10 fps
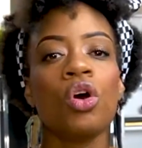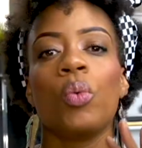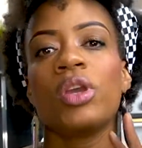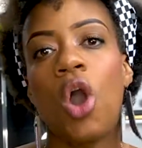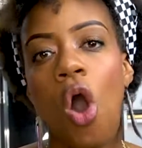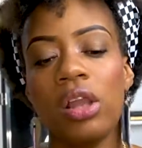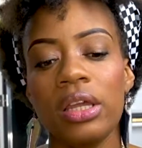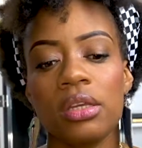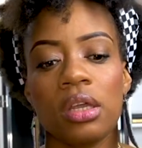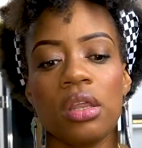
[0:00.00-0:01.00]
We call
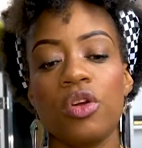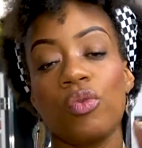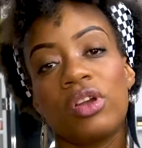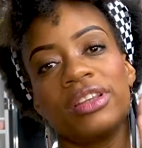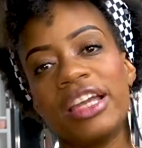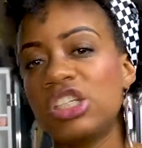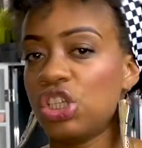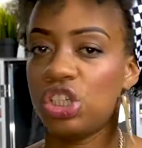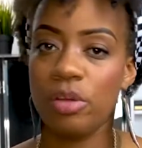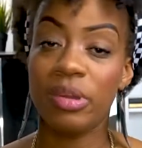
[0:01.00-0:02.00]
it the
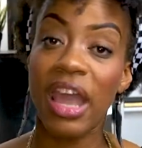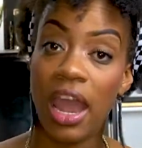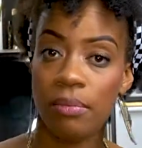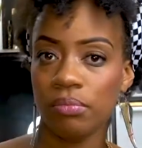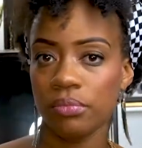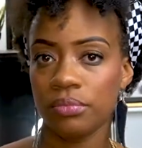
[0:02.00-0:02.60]
relationship game.